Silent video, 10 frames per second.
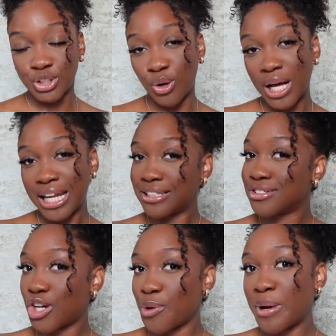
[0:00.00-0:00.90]
So I like to
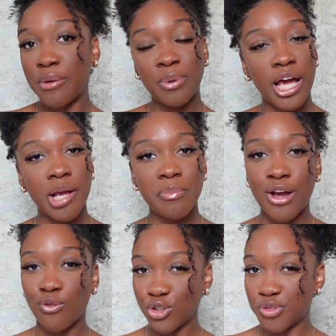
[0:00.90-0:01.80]
start by applying my
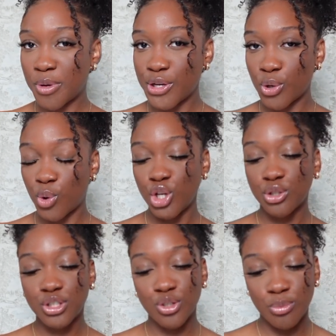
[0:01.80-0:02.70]
rosemary oil
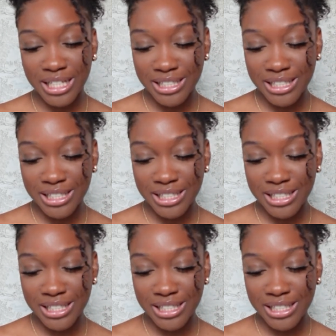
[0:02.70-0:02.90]
to my